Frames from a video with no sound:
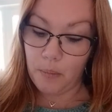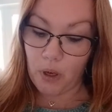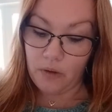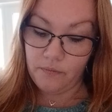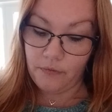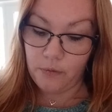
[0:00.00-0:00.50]

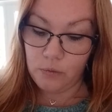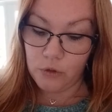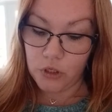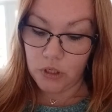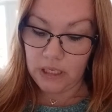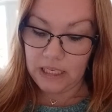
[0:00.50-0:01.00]
but
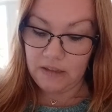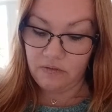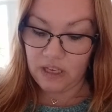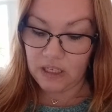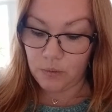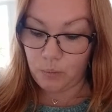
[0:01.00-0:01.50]
unfortunately
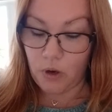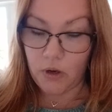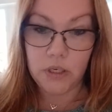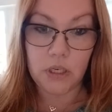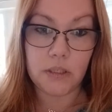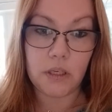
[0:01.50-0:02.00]
this
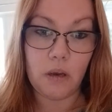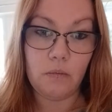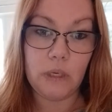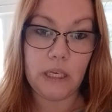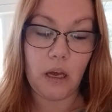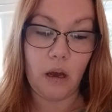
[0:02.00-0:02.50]
one does
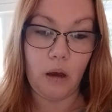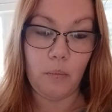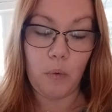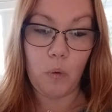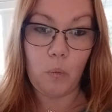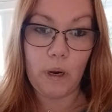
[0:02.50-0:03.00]
only
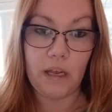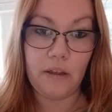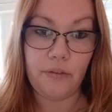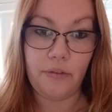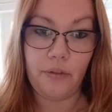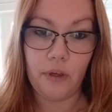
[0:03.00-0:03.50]
come
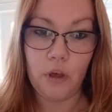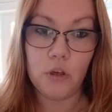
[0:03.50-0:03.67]
with